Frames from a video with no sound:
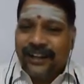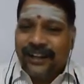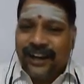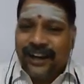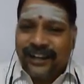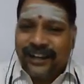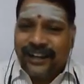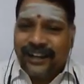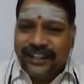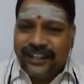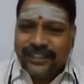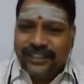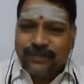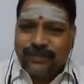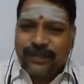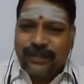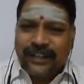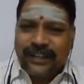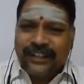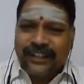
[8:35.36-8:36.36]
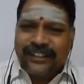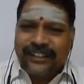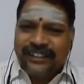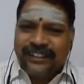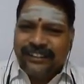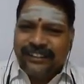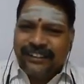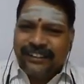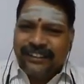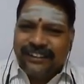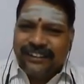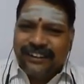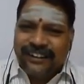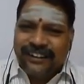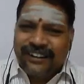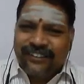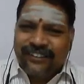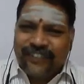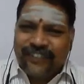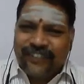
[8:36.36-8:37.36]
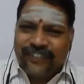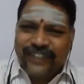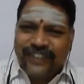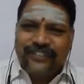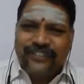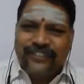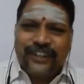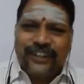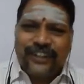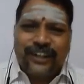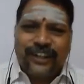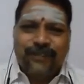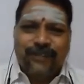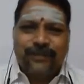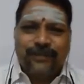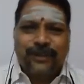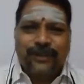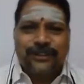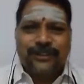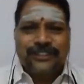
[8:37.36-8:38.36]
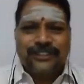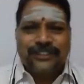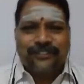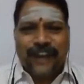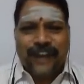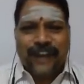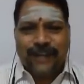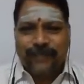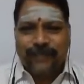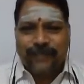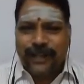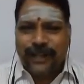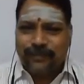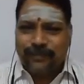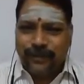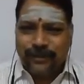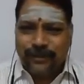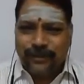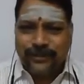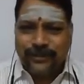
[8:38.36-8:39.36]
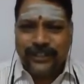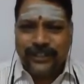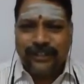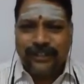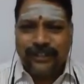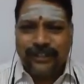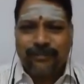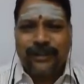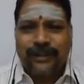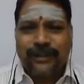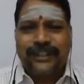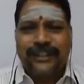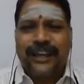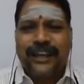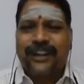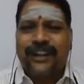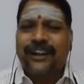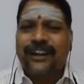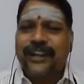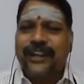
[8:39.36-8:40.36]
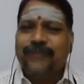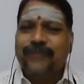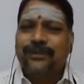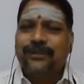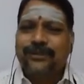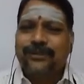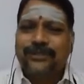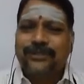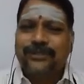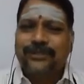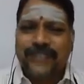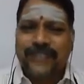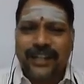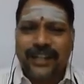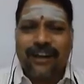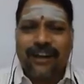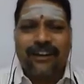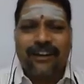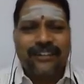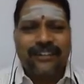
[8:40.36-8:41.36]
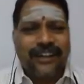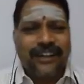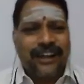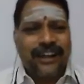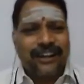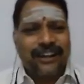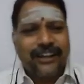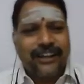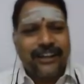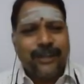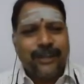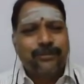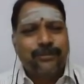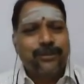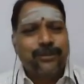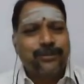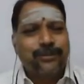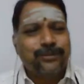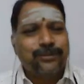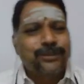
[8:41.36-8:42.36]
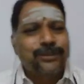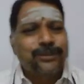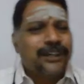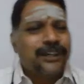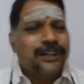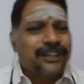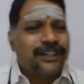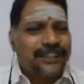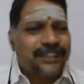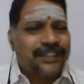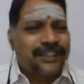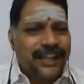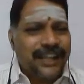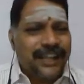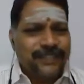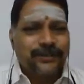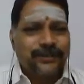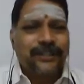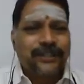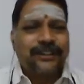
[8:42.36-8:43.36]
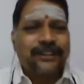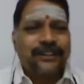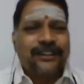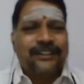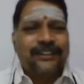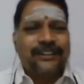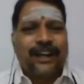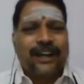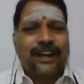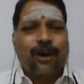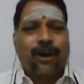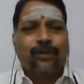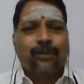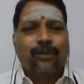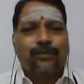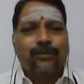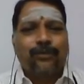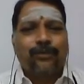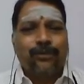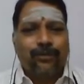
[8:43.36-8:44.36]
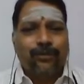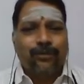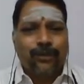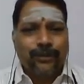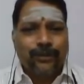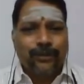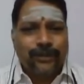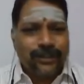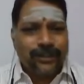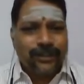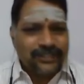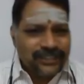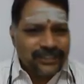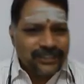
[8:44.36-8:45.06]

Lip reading: agriculture marketing find difficult because the farmers are producing, but they are not able to sell or they are not able to transfer their output. Why? Because